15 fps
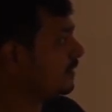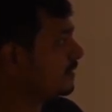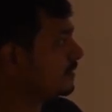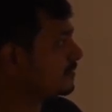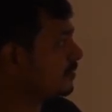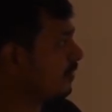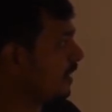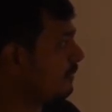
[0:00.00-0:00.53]

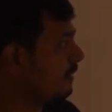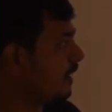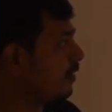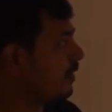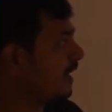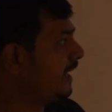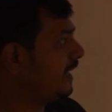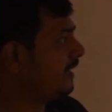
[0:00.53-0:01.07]
sodium
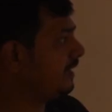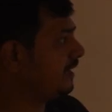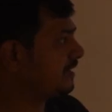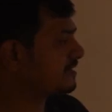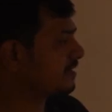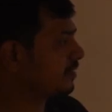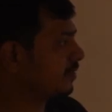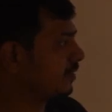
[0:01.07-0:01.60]
iodide in
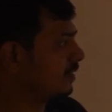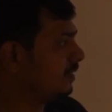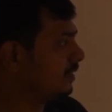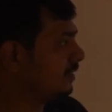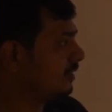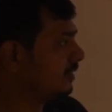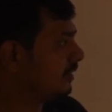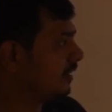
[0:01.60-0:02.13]

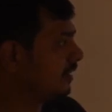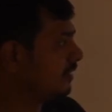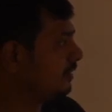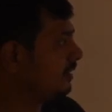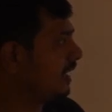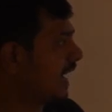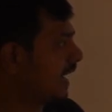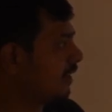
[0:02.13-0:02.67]
acetone,
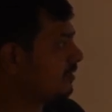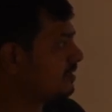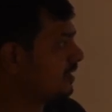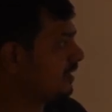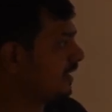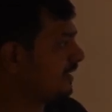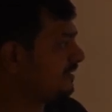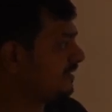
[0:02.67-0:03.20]
the
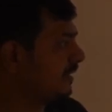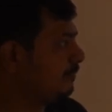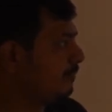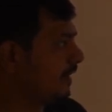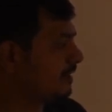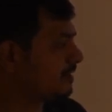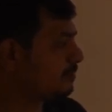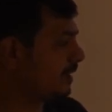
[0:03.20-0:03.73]
halogen gets
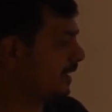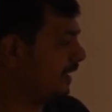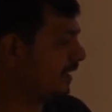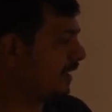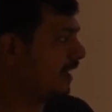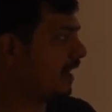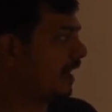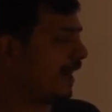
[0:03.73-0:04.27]
replaced by
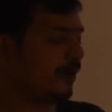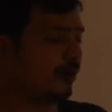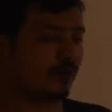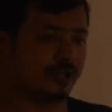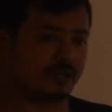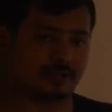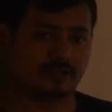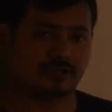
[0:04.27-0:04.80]

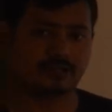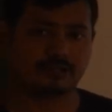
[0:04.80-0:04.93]
iodine.